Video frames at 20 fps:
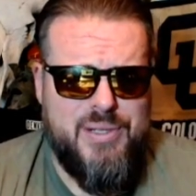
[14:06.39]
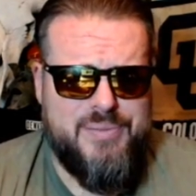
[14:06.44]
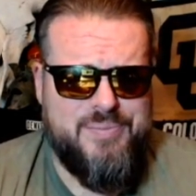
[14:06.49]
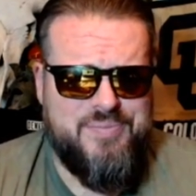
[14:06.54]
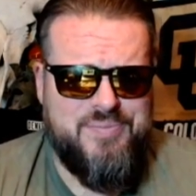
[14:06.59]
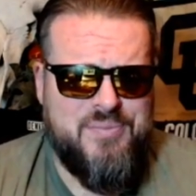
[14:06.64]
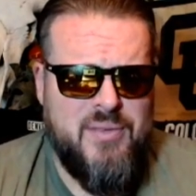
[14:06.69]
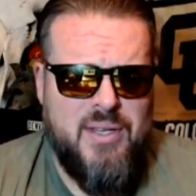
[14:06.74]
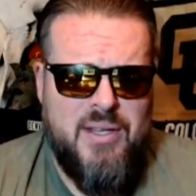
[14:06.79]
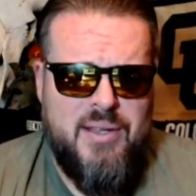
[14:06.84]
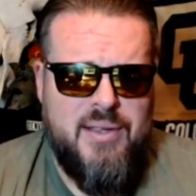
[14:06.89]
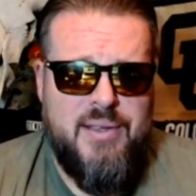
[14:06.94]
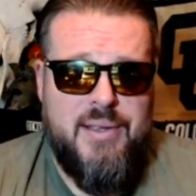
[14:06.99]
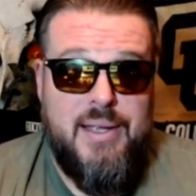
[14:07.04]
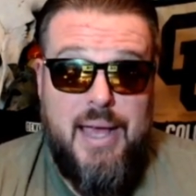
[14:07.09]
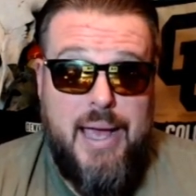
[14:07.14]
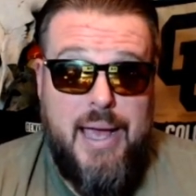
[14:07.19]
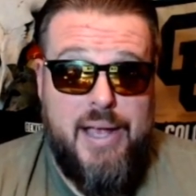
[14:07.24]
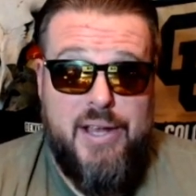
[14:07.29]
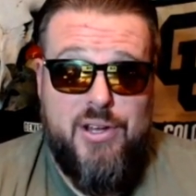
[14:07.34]
But
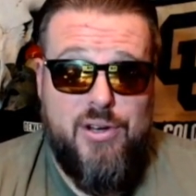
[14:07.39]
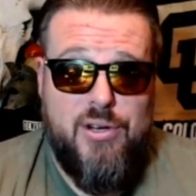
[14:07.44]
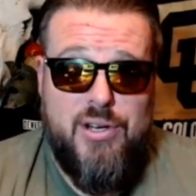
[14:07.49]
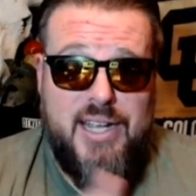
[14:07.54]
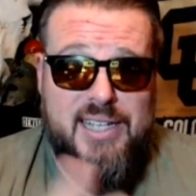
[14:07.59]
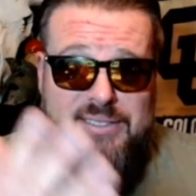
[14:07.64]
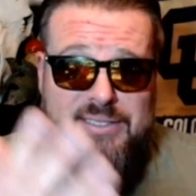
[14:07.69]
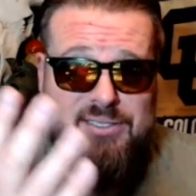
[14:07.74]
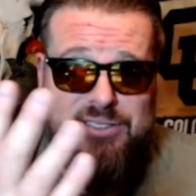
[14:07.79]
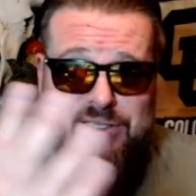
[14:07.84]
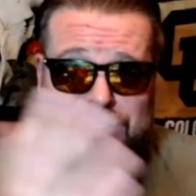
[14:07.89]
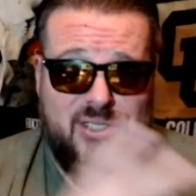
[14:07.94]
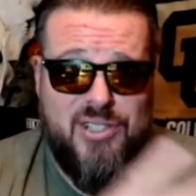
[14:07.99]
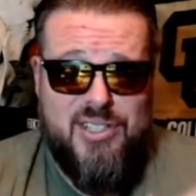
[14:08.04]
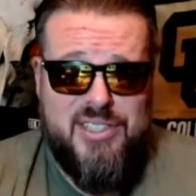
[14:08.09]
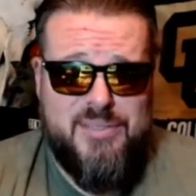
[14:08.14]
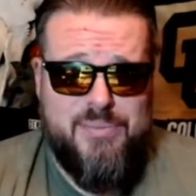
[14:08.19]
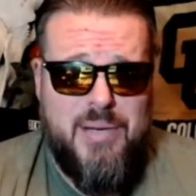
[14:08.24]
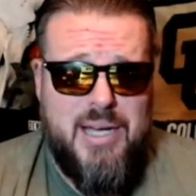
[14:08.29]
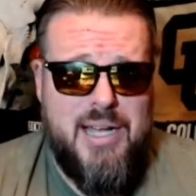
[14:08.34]
your guess is as
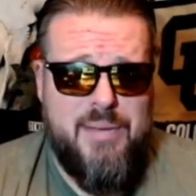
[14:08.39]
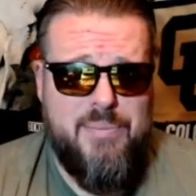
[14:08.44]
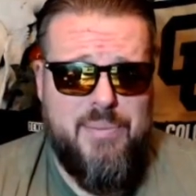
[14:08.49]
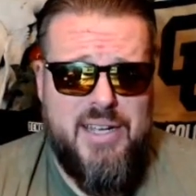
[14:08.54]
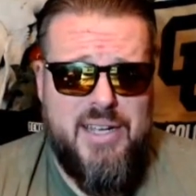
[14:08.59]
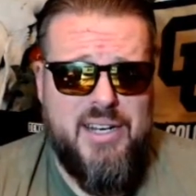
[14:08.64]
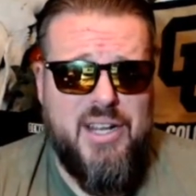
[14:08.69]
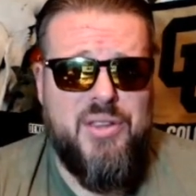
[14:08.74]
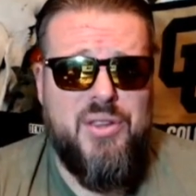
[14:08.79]
good as mine, man.